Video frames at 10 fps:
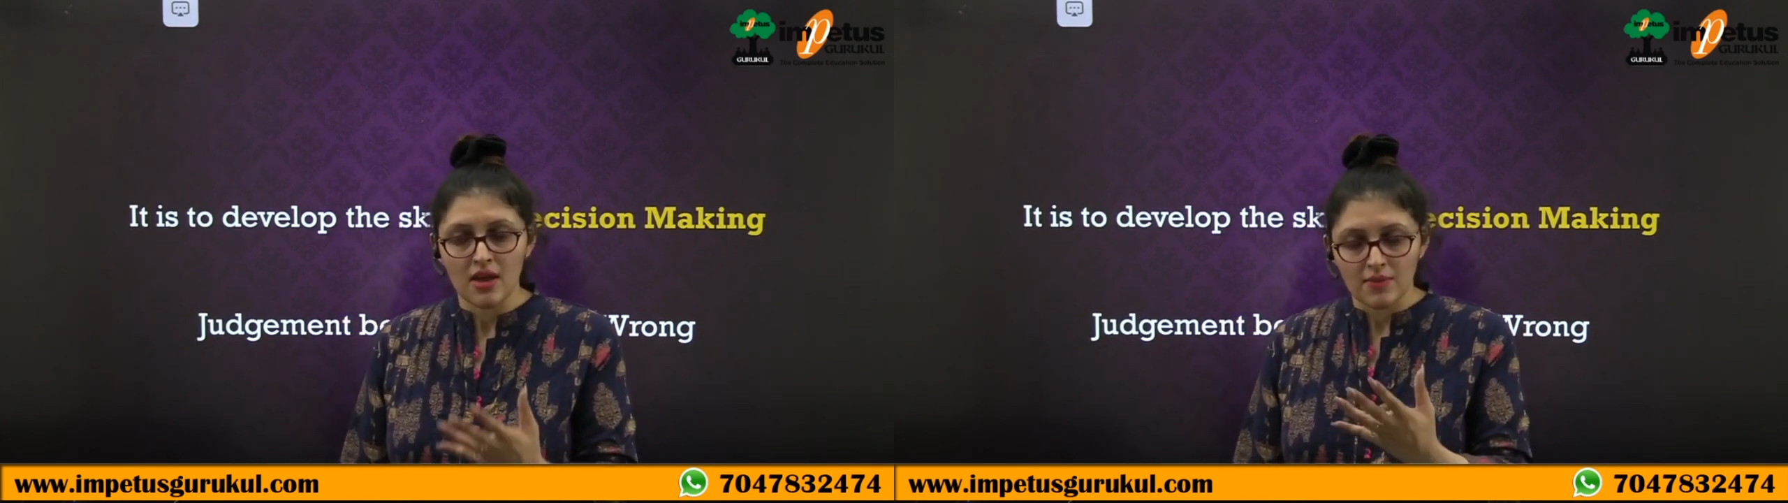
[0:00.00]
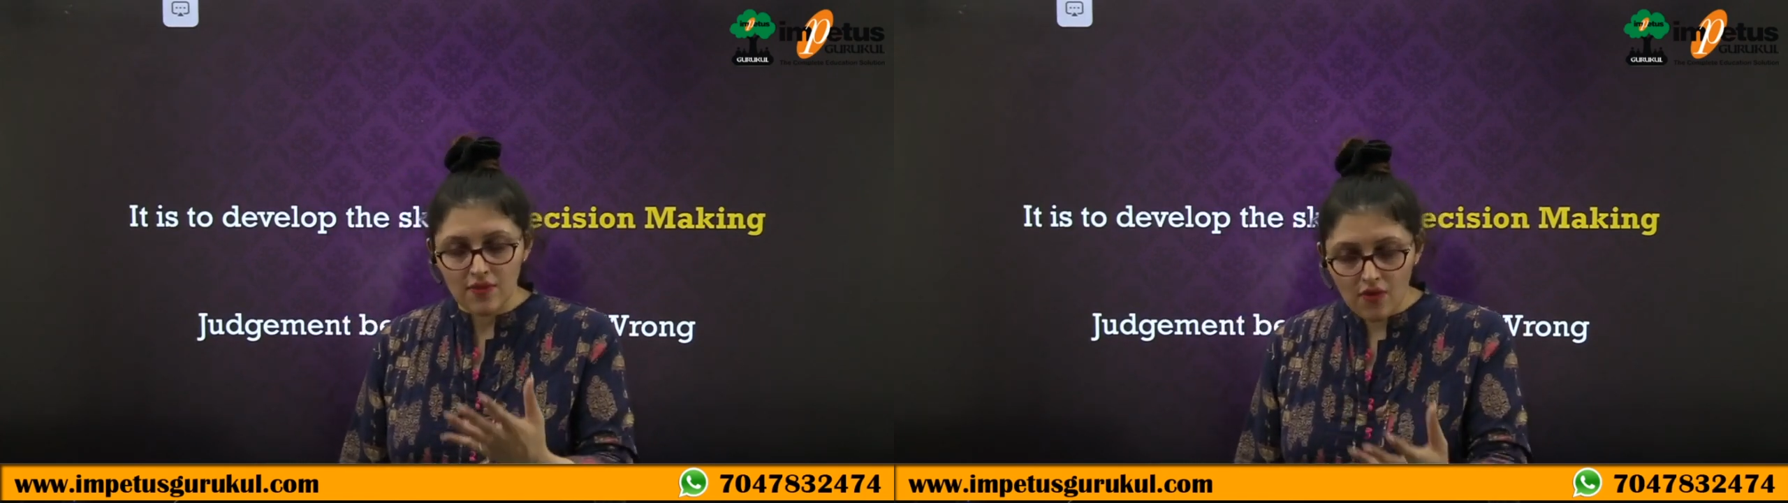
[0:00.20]

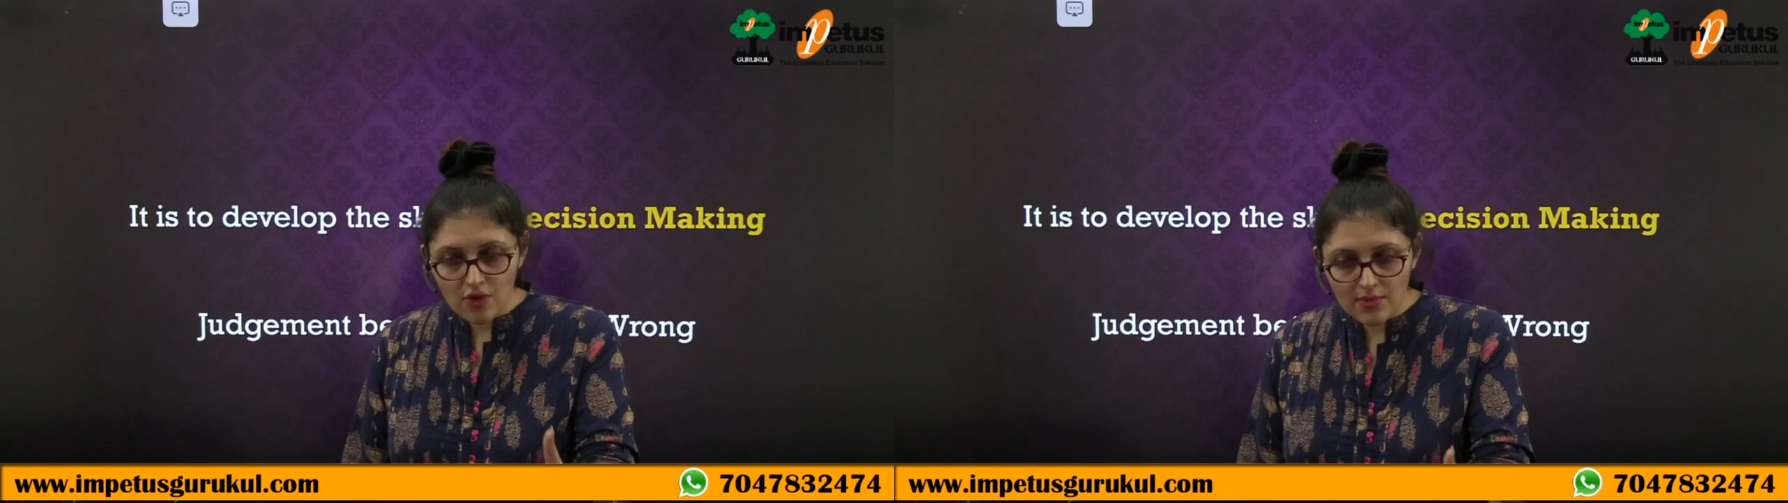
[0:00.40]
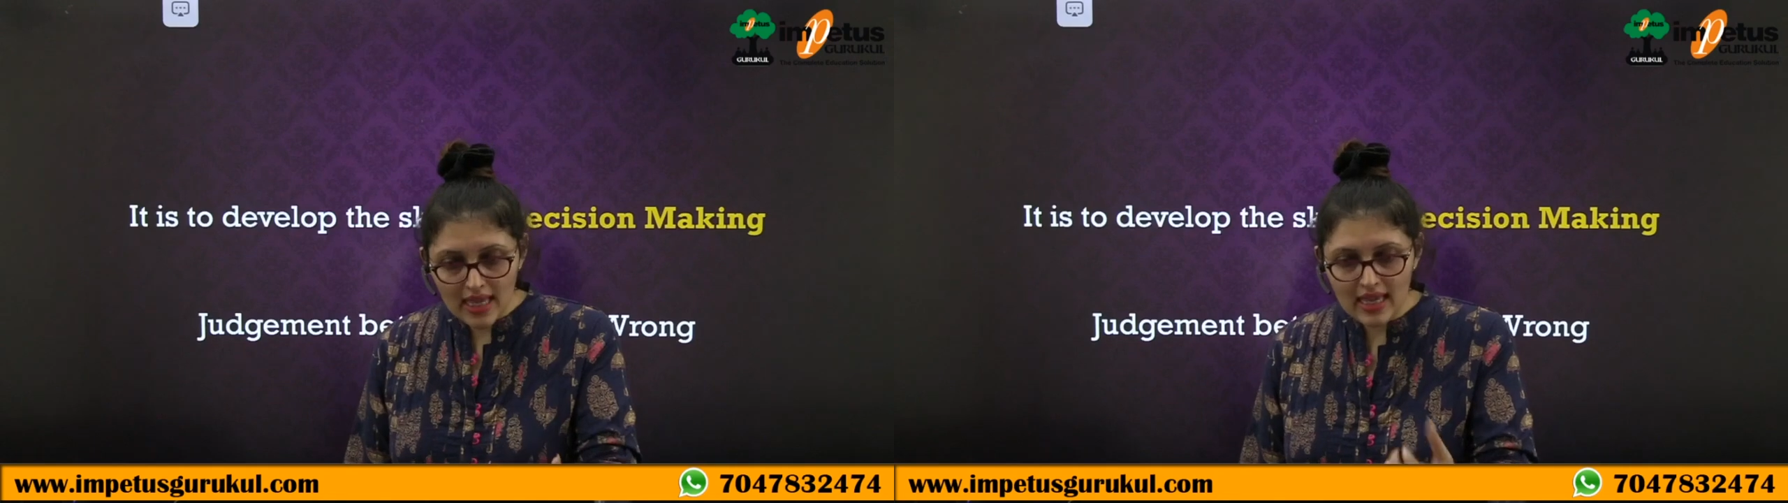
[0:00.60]

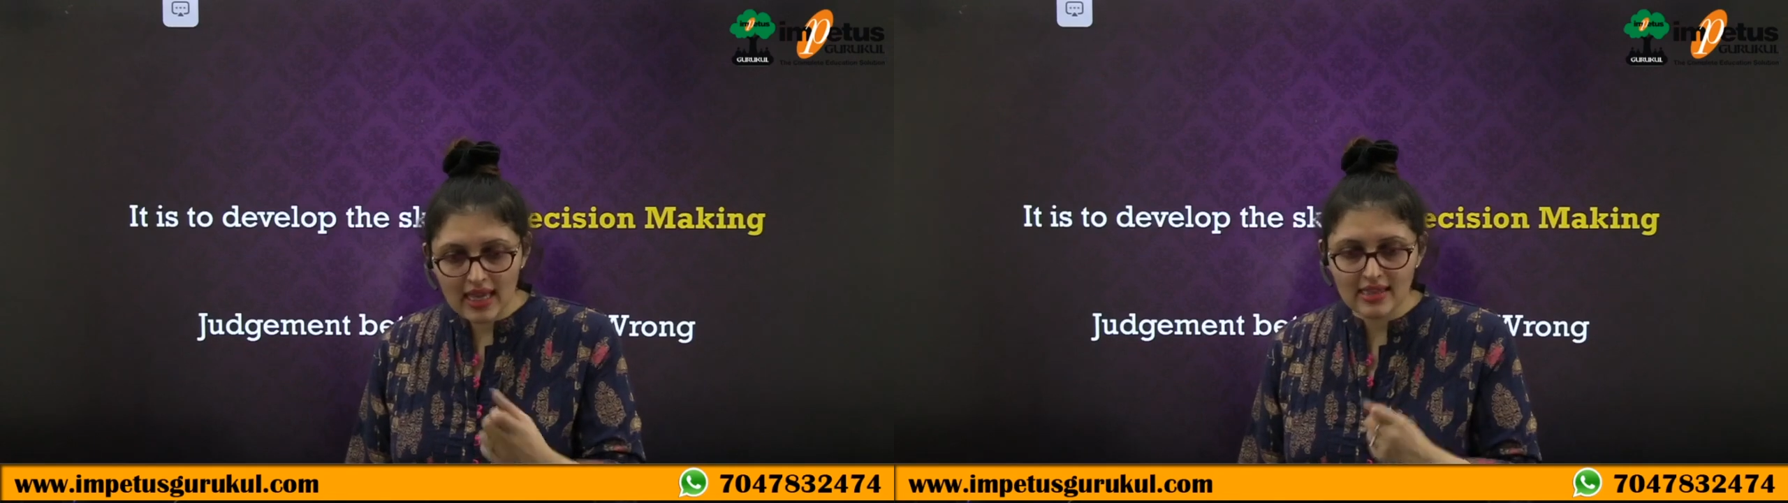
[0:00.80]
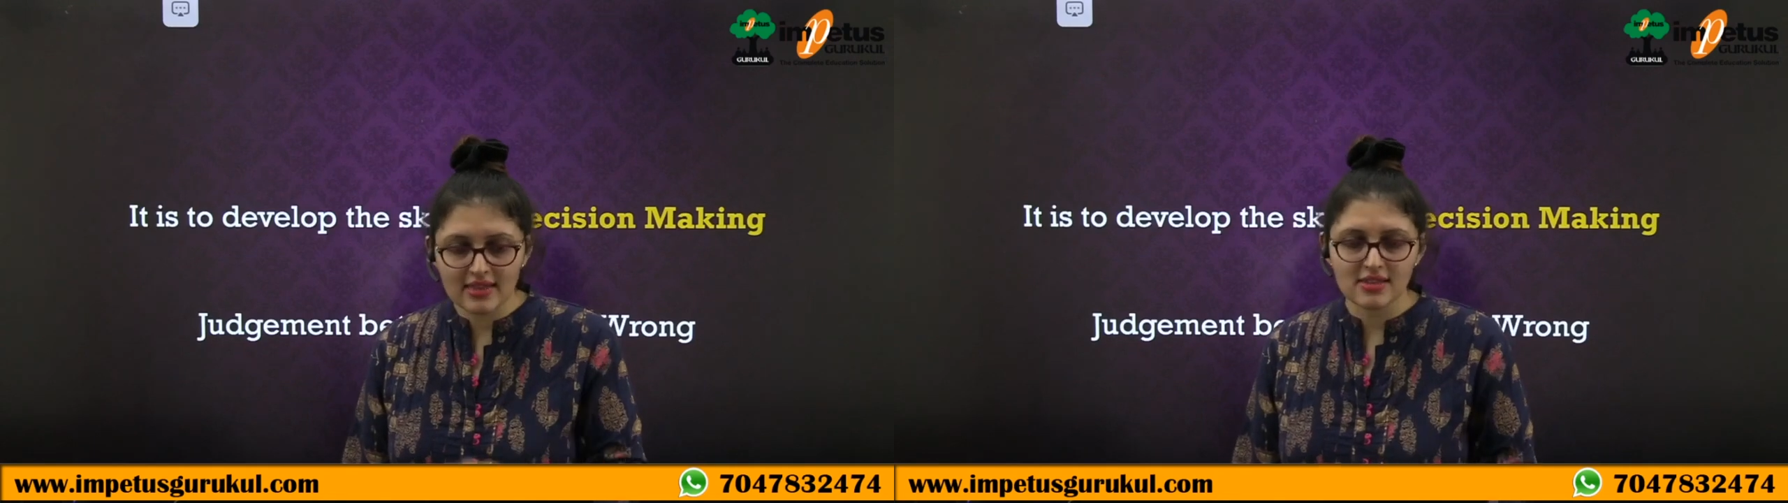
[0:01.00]
before making
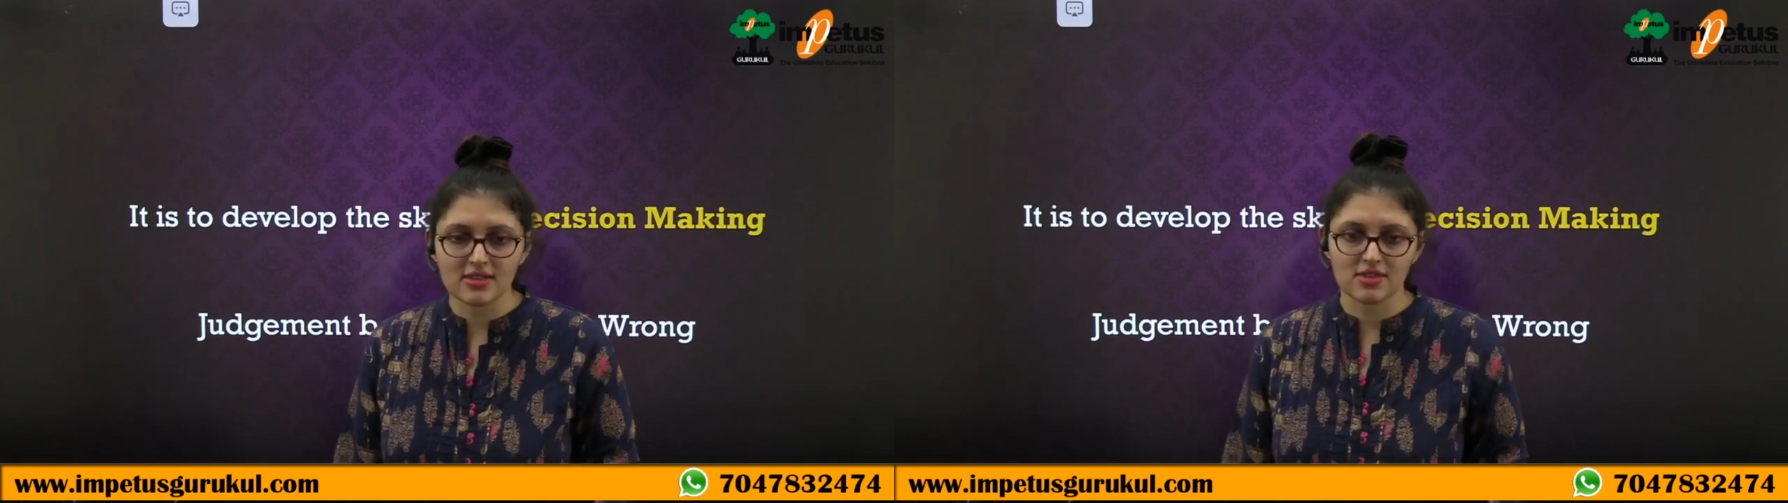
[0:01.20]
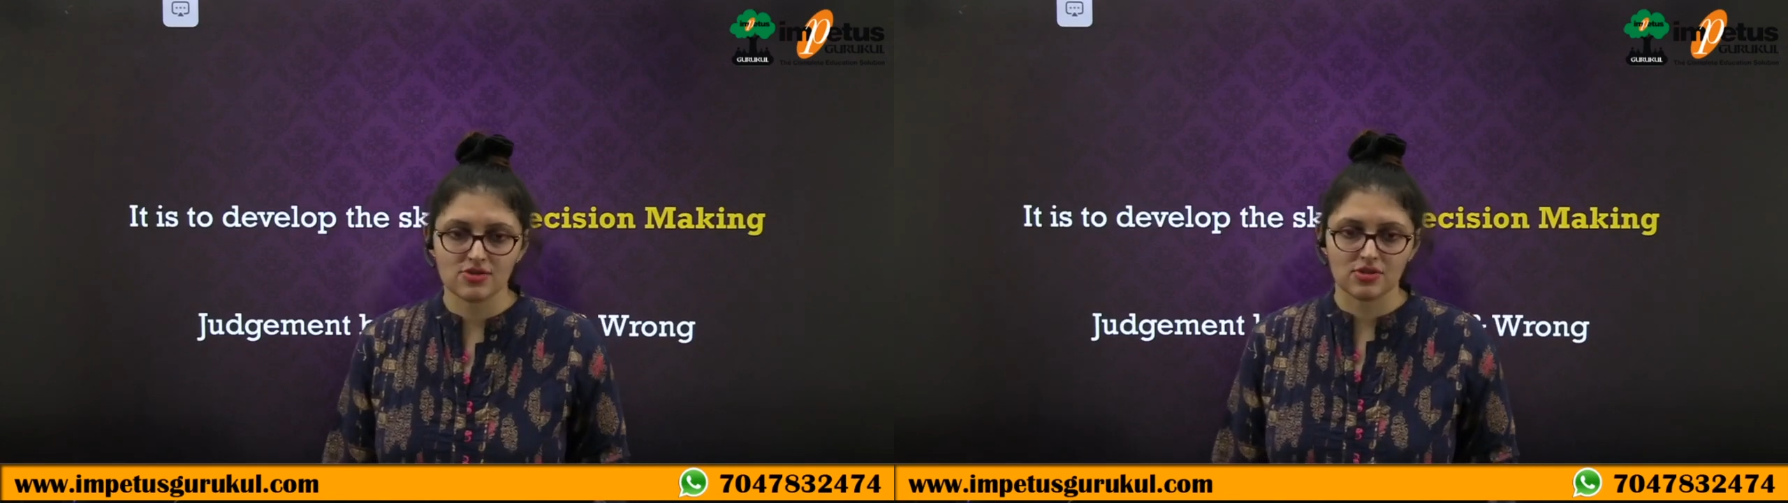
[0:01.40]
any
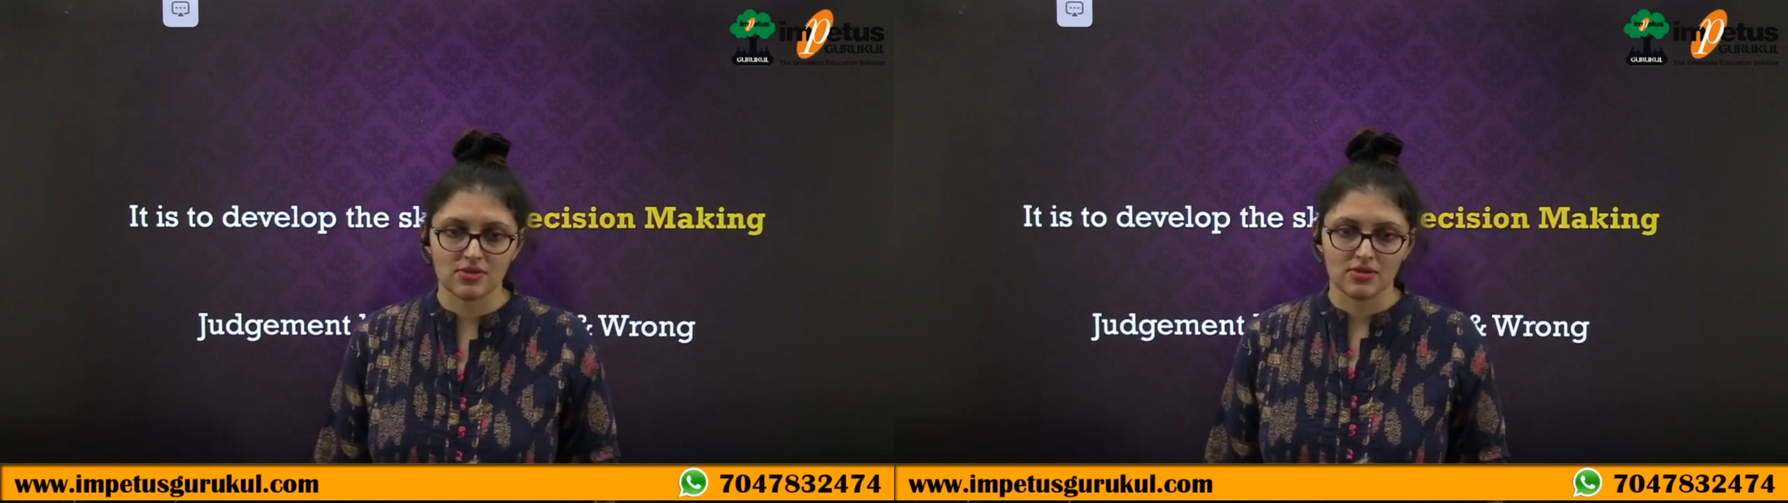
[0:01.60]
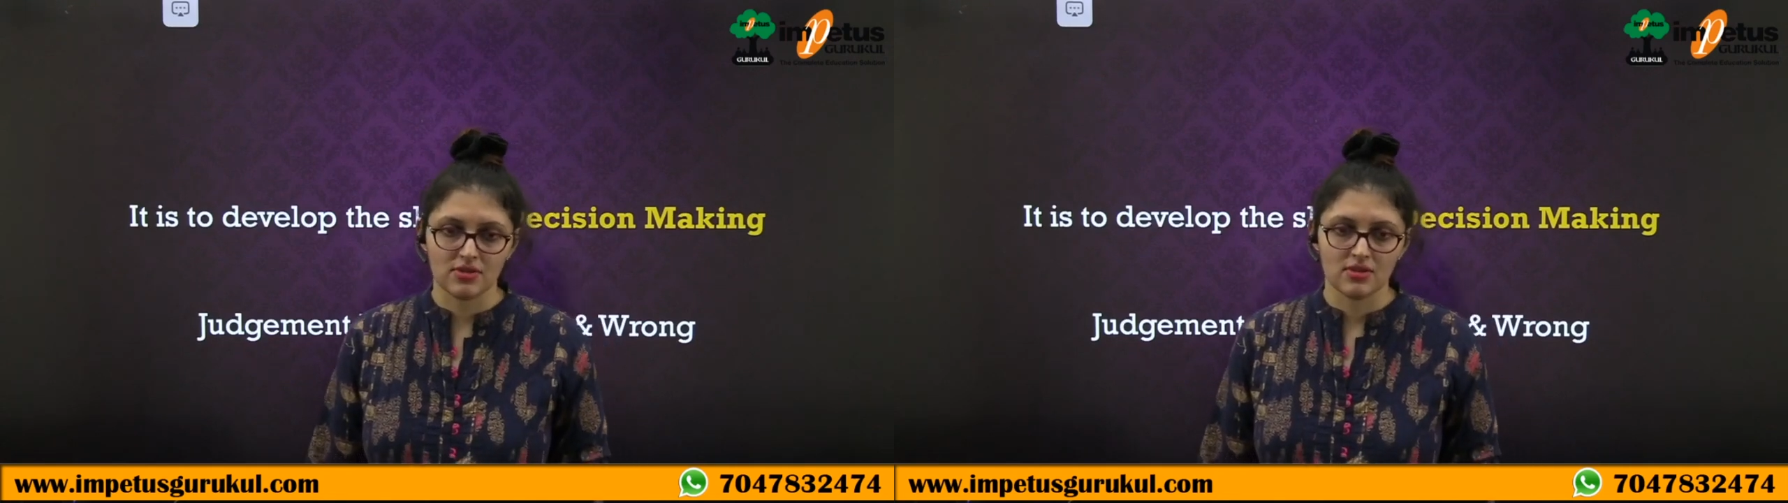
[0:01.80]

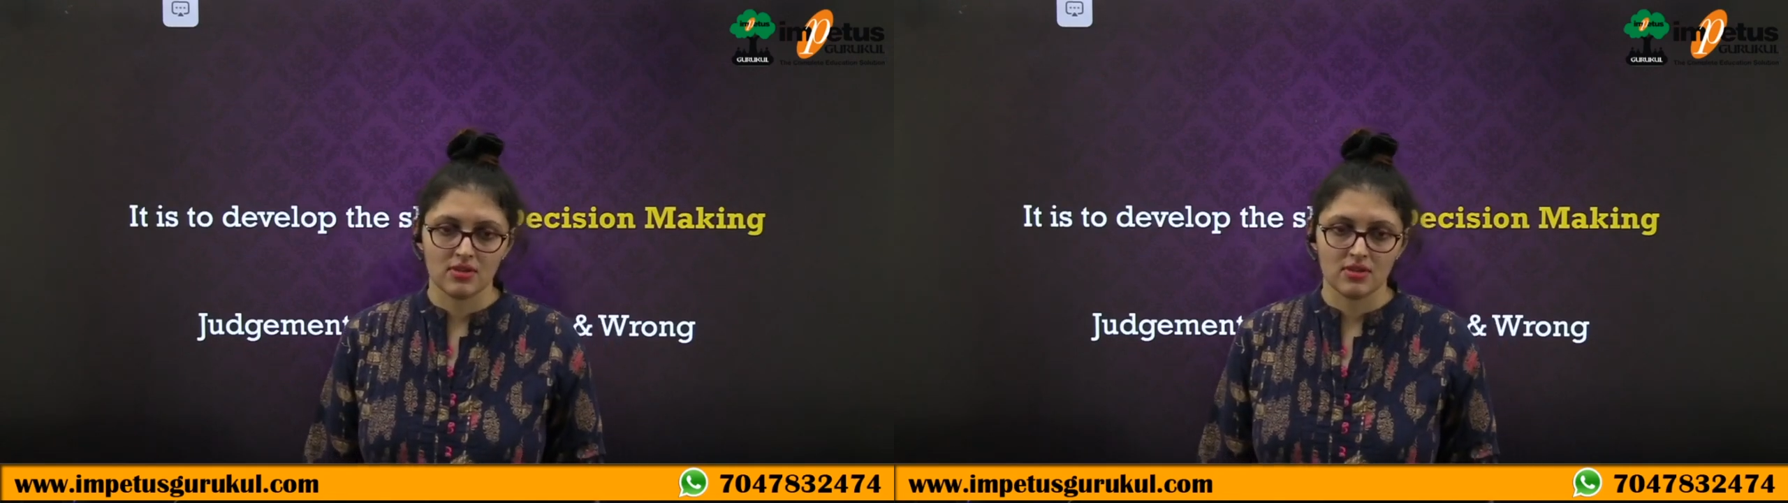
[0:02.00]
decision.